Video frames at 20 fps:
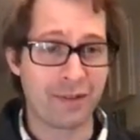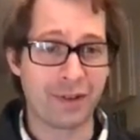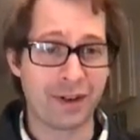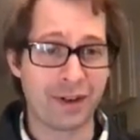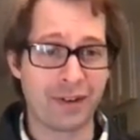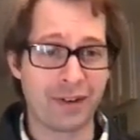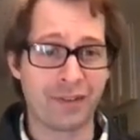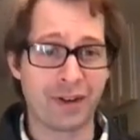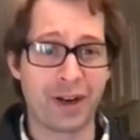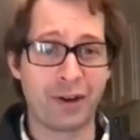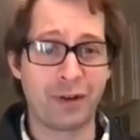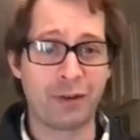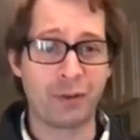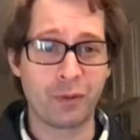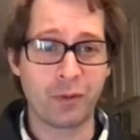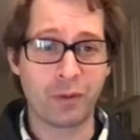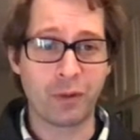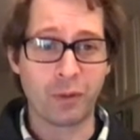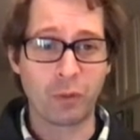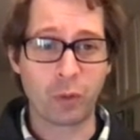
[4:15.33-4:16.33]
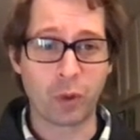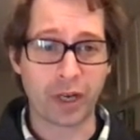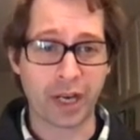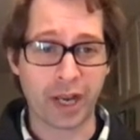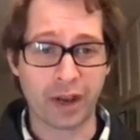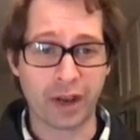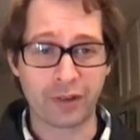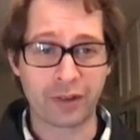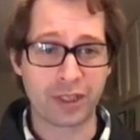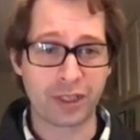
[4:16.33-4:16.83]
If I work
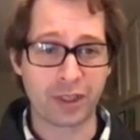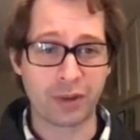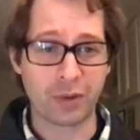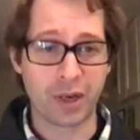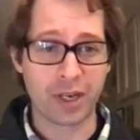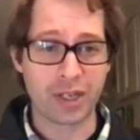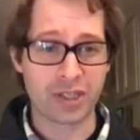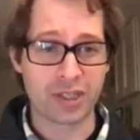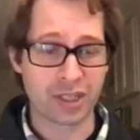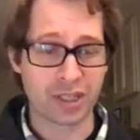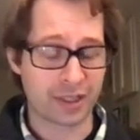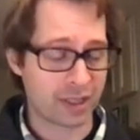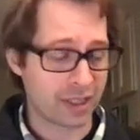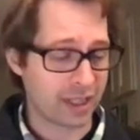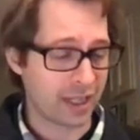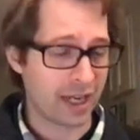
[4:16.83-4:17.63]
out the equation,